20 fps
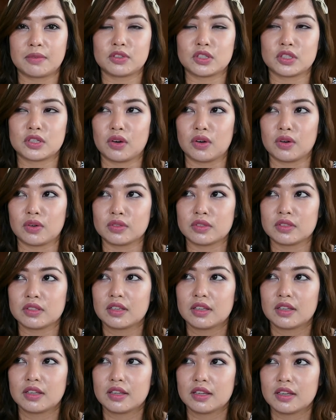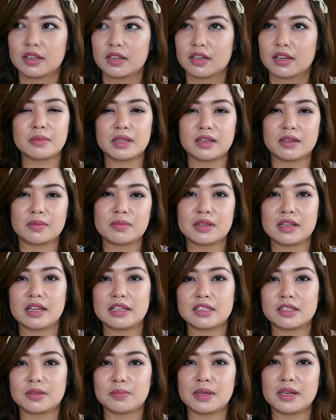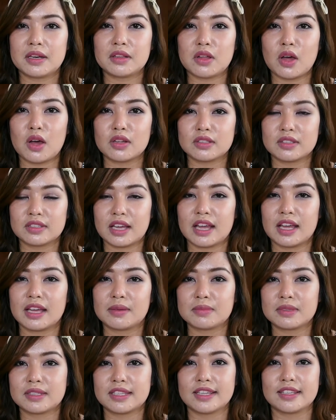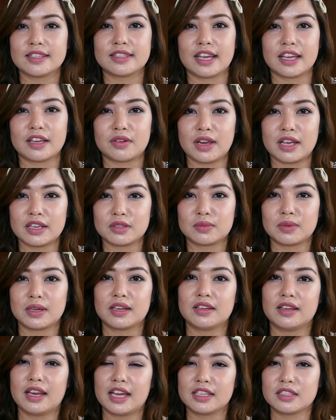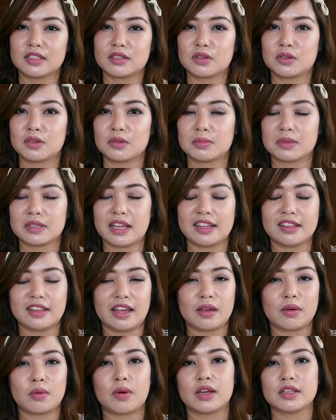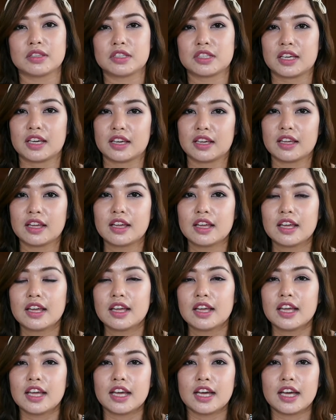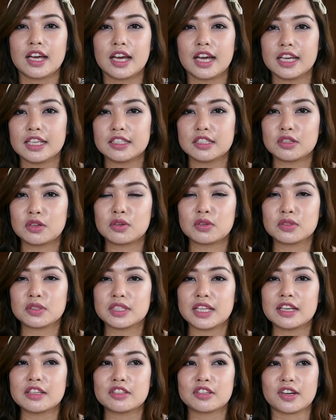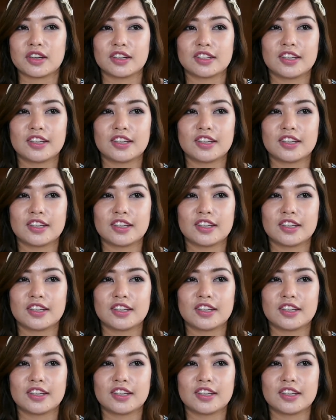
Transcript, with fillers: shows it's been a long time since I graduated high school but I like watching high school centered